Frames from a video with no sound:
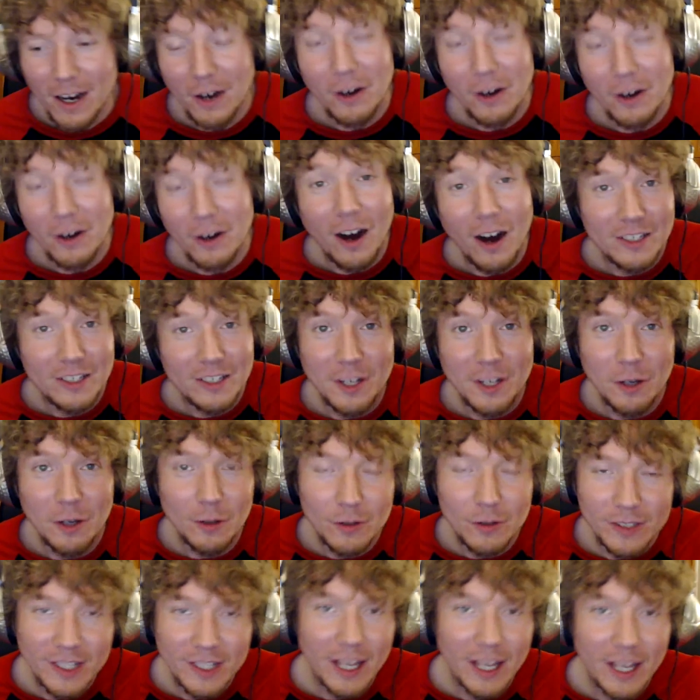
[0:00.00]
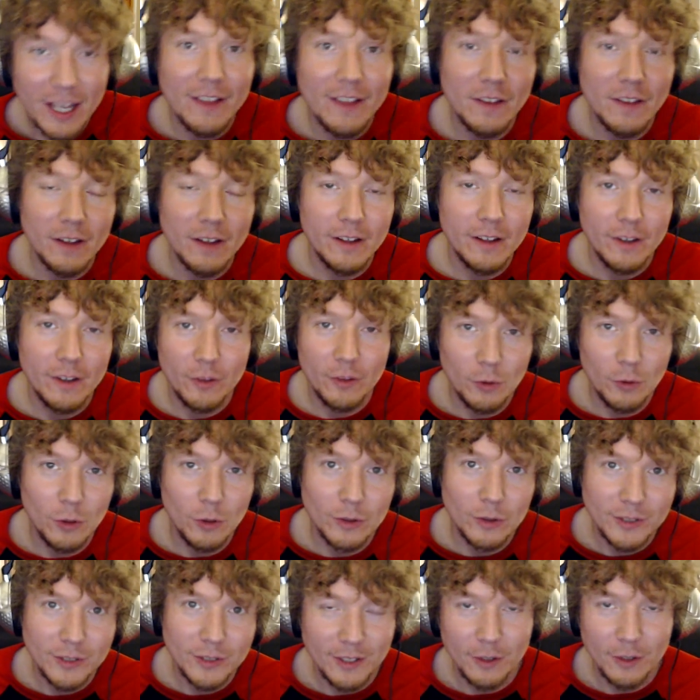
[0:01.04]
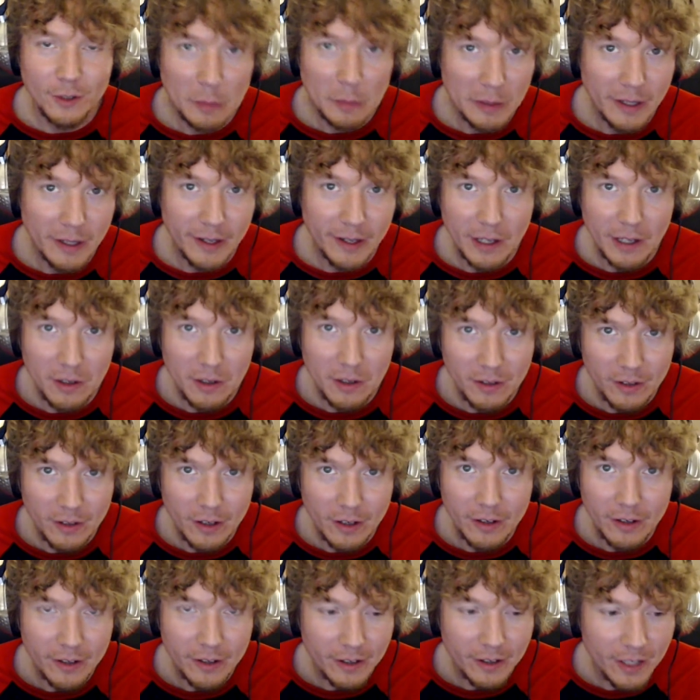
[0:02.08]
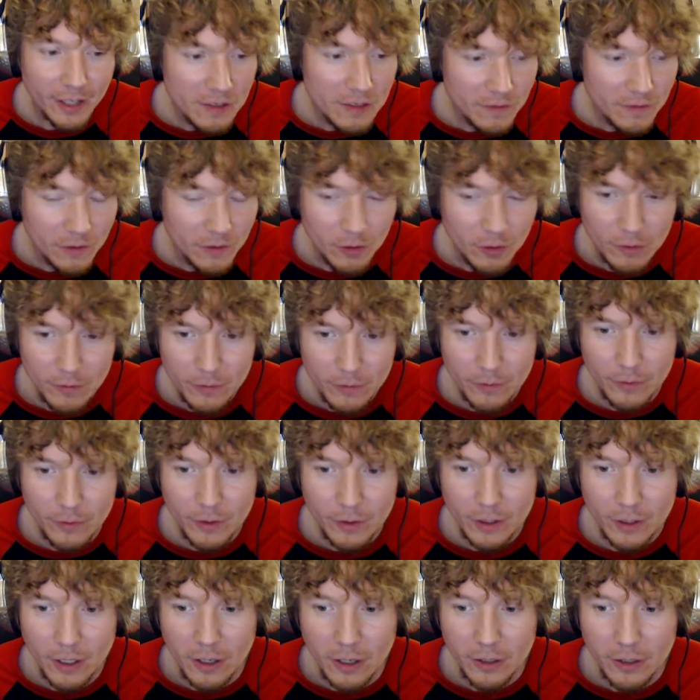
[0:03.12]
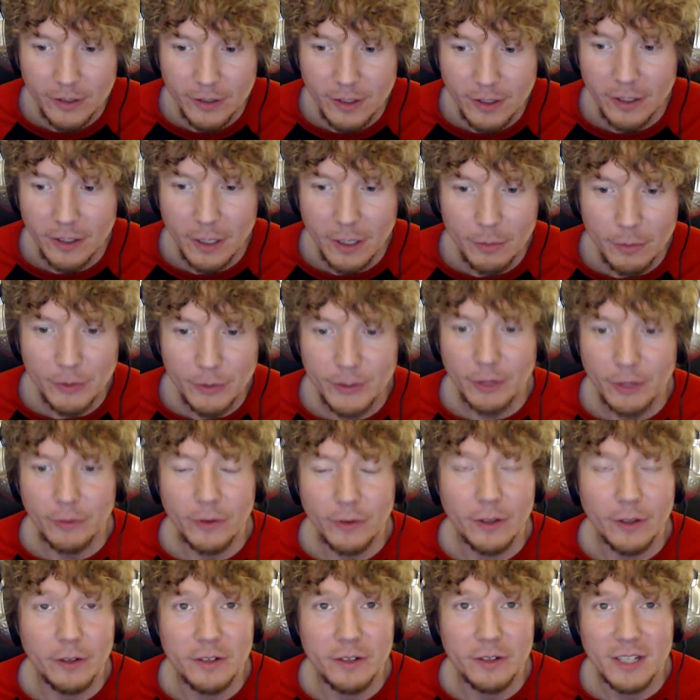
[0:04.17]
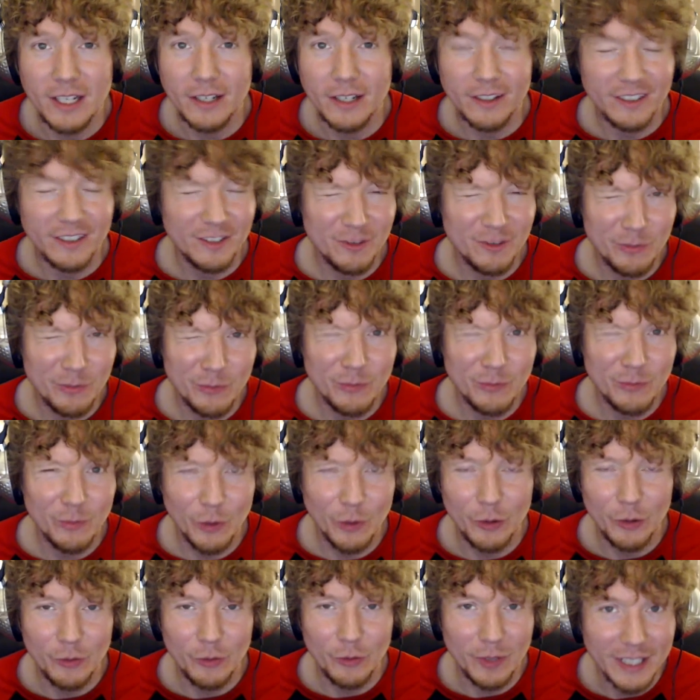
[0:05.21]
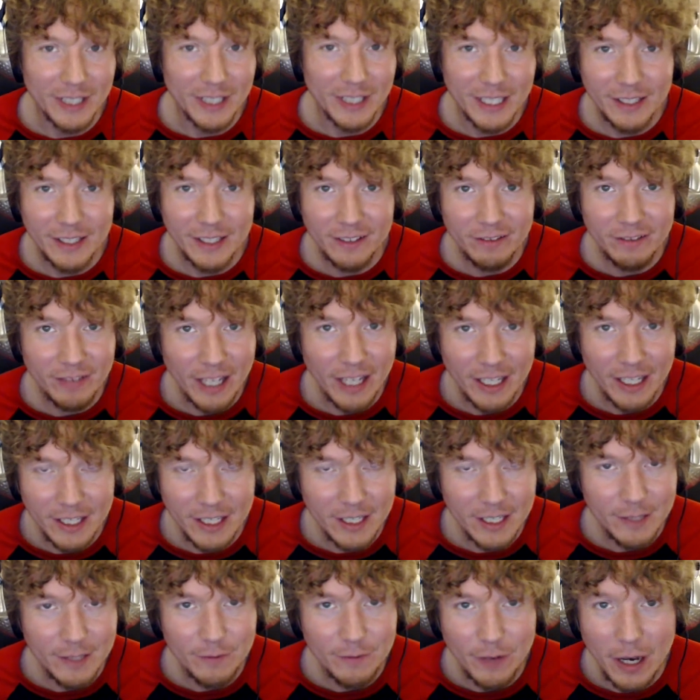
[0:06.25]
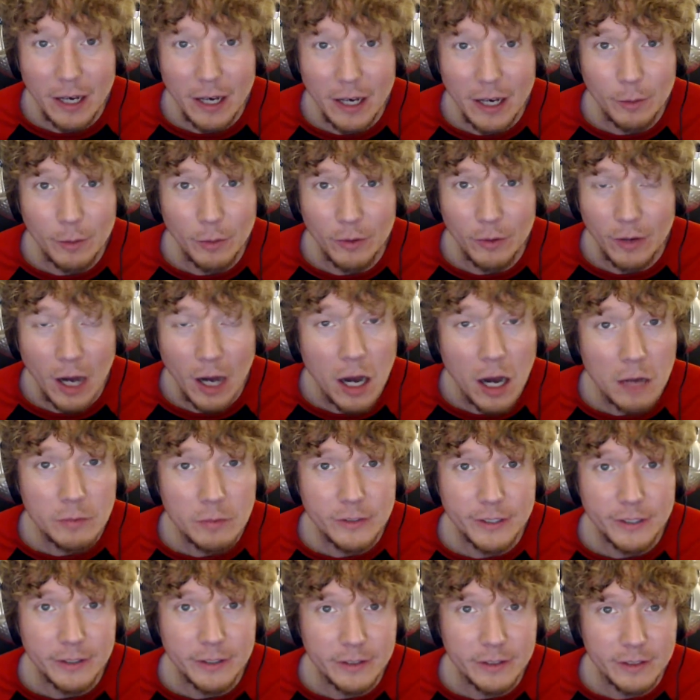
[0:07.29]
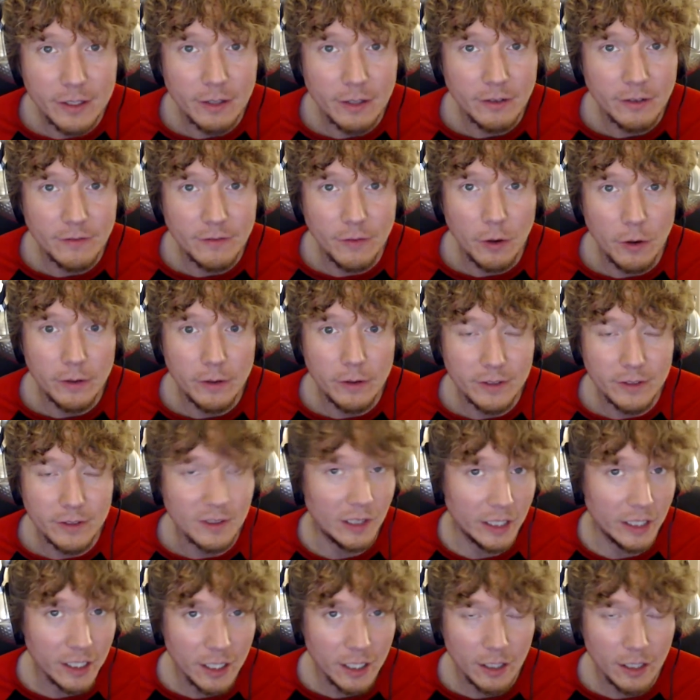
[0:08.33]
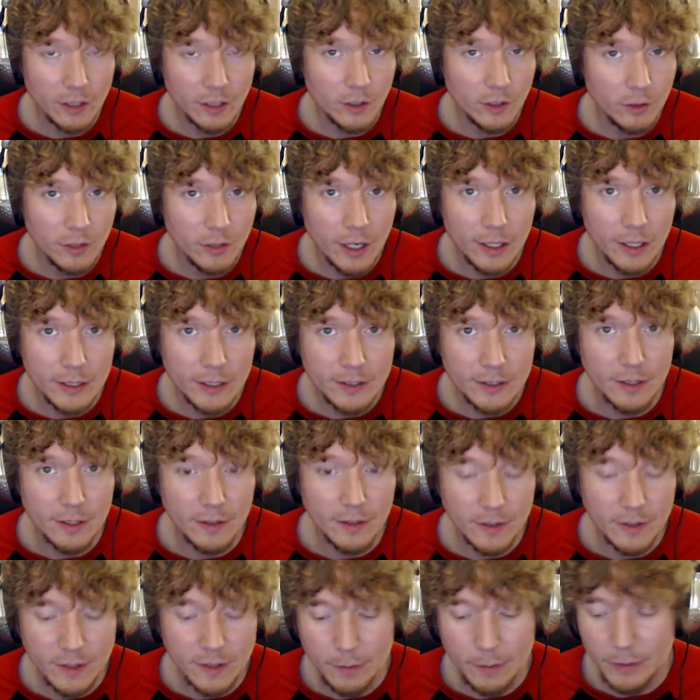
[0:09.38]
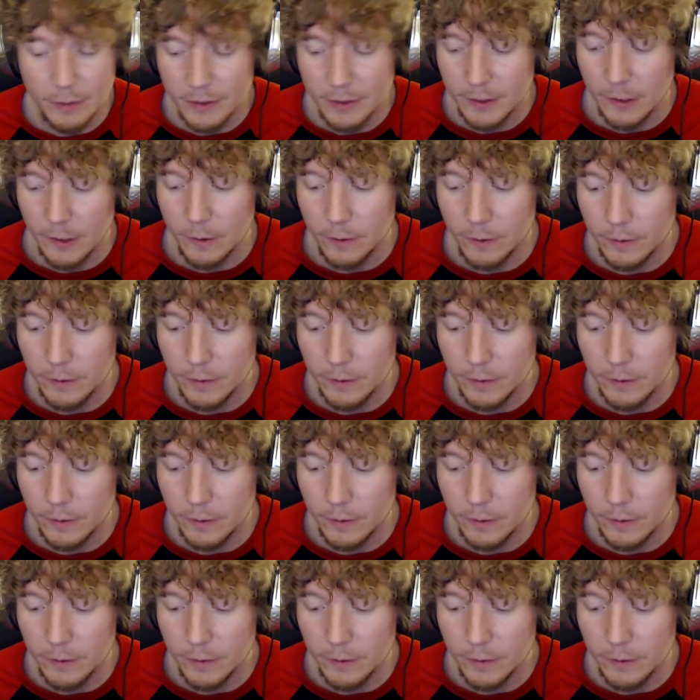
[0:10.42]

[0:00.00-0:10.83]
also, the rules still apply if you've caught us on episode 13. There weren't really any viable options as far as linking you guys to this episode.